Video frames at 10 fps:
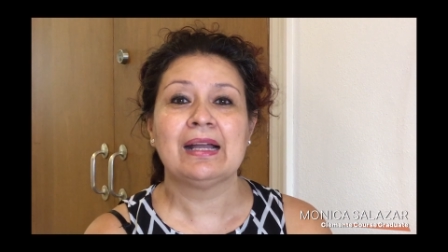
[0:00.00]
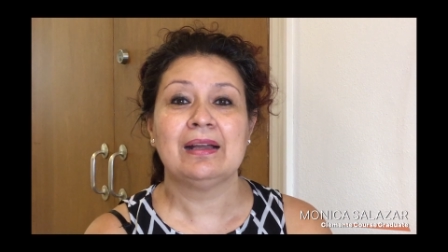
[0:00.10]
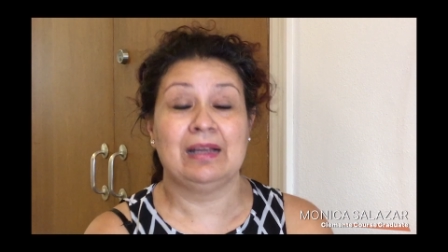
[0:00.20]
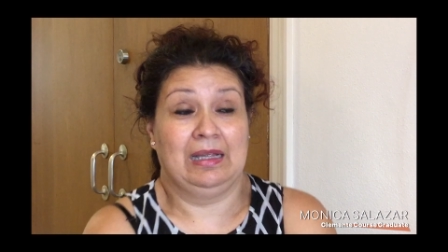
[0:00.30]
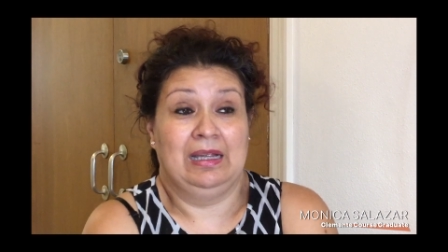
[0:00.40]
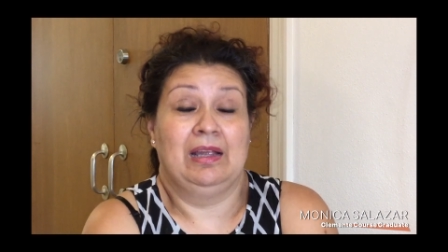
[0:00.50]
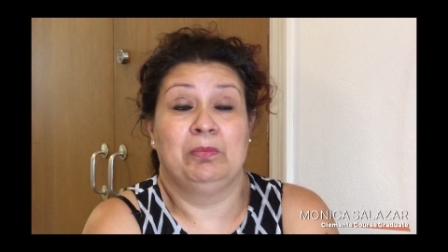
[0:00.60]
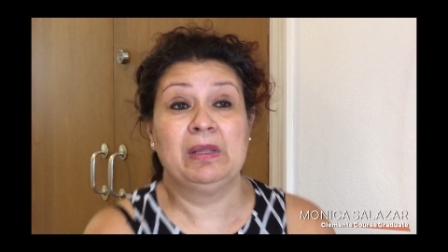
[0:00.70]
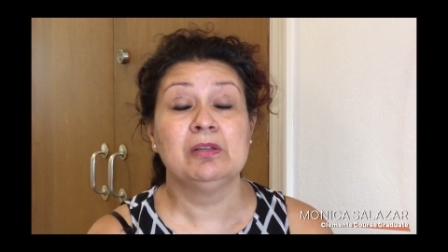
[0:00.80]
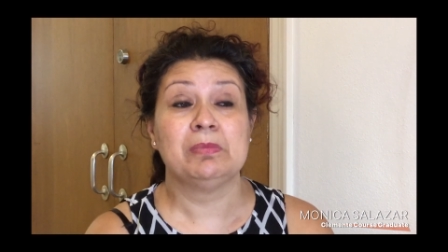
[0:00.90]
I
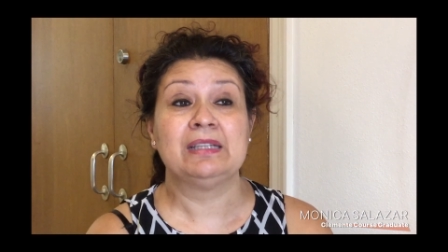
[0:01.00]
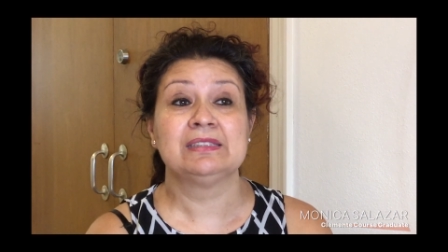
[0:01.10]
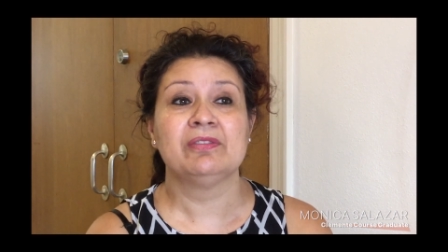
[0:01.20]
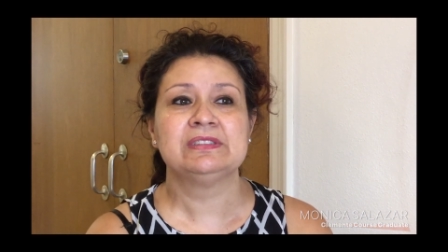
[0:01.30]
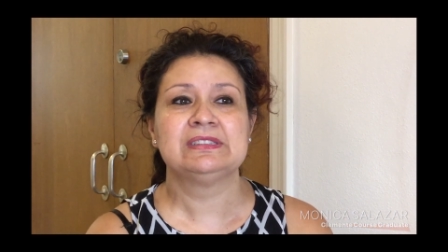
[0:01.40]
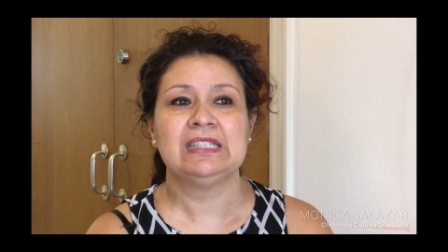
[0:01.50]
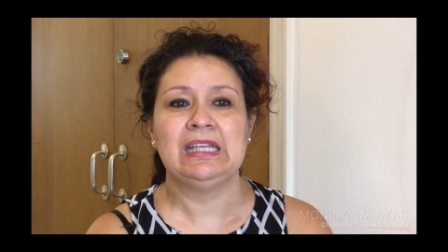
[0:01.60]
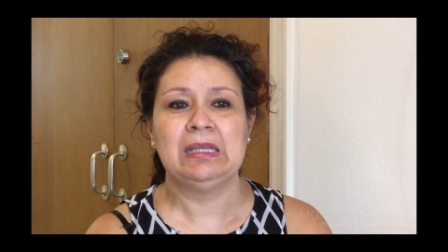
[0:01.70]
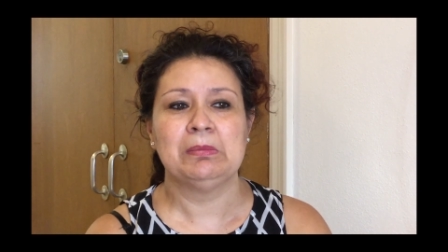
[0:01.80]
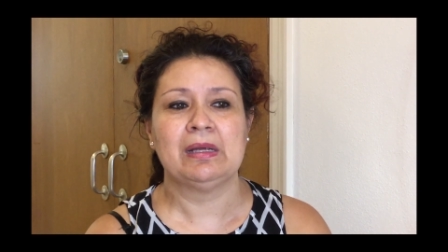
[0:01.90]
built my
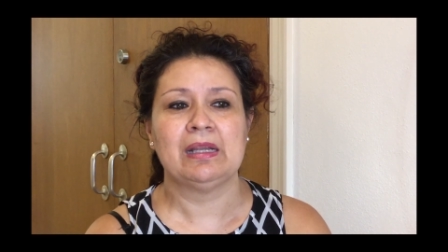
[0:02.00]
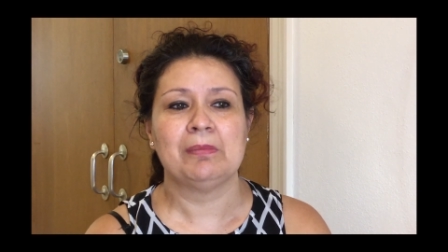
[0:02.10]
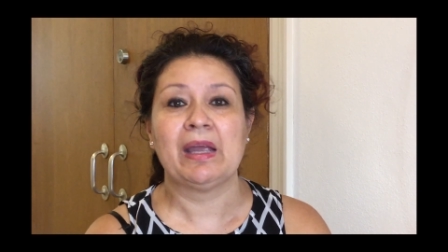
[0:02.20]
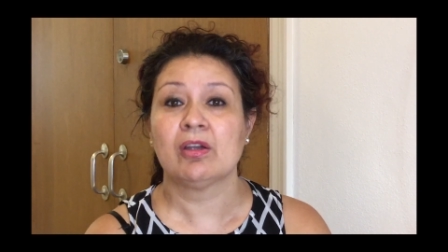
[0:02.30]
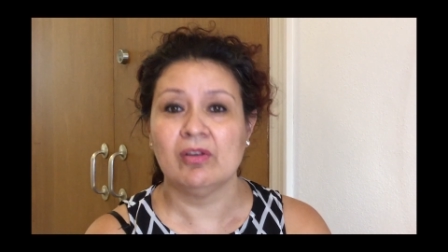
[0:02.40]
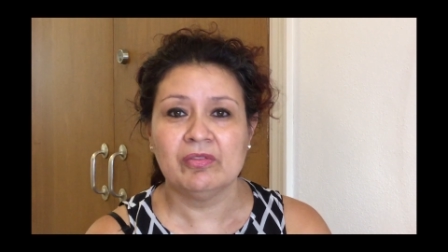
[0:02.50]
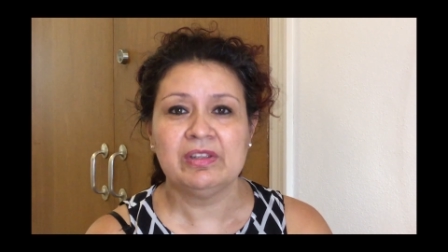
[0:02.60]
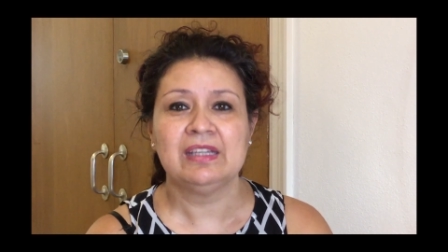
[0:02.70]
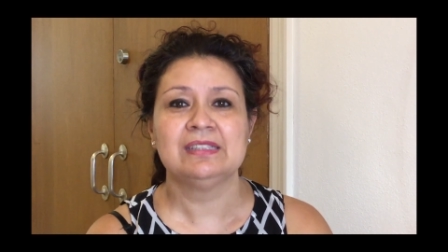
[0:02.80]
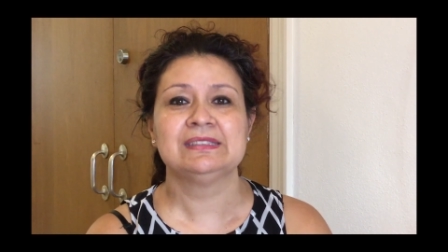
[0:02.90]
self-esteem and my
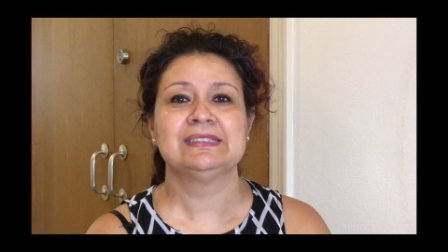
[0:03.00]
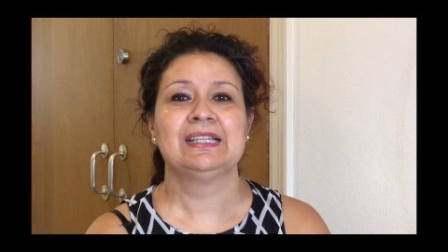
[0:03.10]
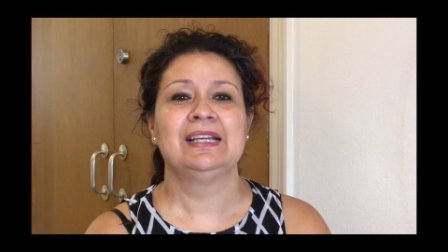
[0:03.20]
confidence,